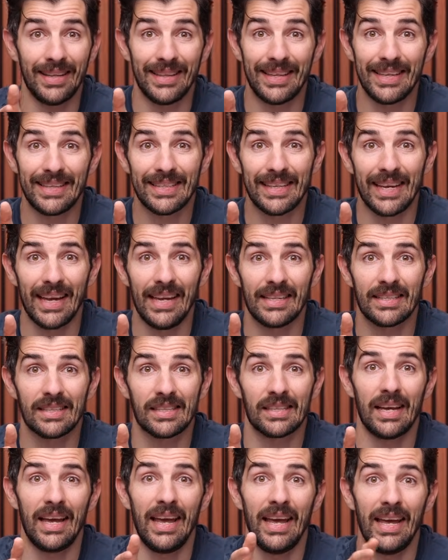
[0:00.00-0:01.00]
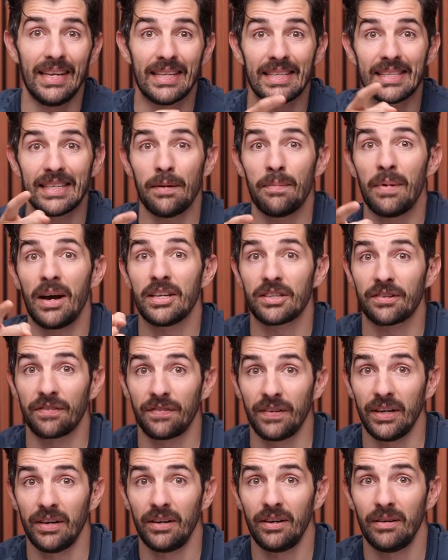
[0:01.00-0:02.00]
this case a
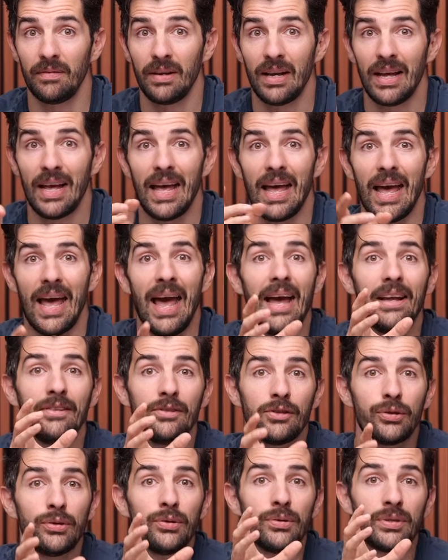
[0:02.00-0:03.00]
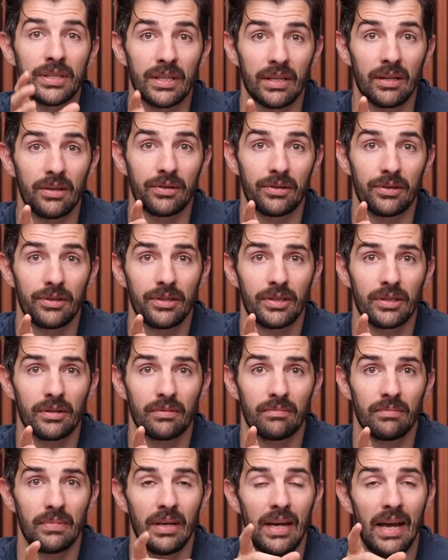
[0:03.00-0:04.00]
semi-sphere, and 2 cylinders,
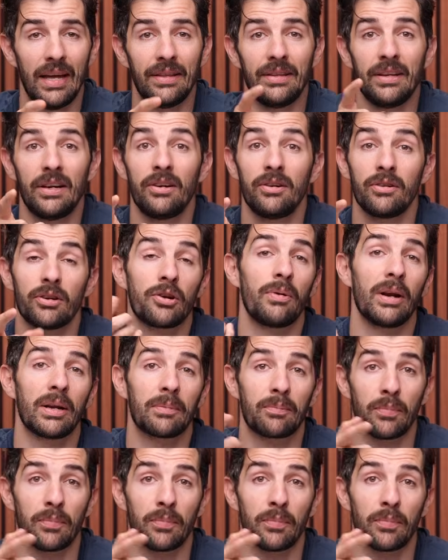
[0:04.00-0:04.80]
and their correct